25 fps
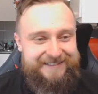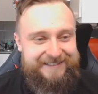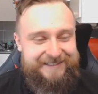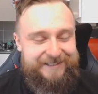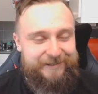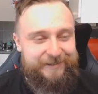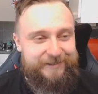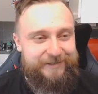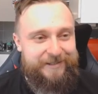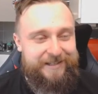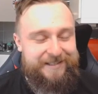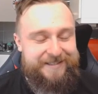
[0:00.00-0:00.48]

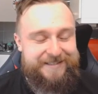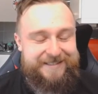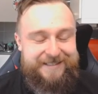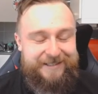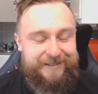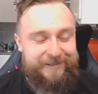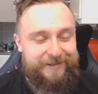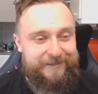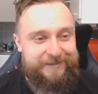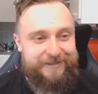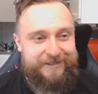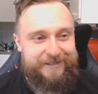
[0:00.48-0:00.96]
I
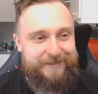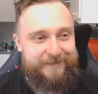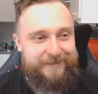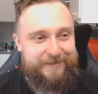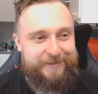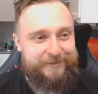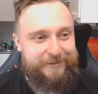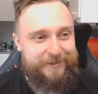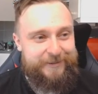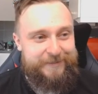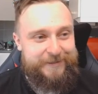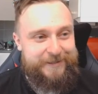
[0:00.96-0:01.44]
told you he
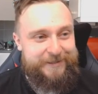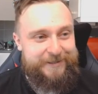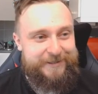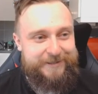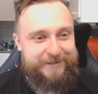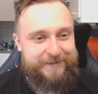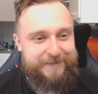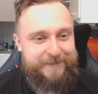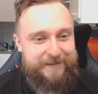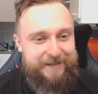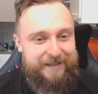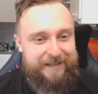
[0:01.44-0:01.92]
was
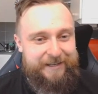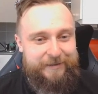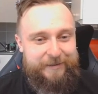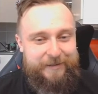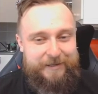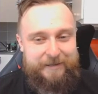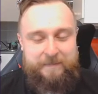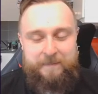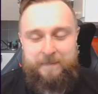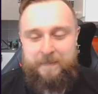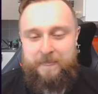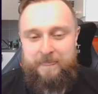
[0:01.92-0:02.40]
rubbish.
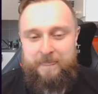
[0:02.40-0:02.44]
Anyway,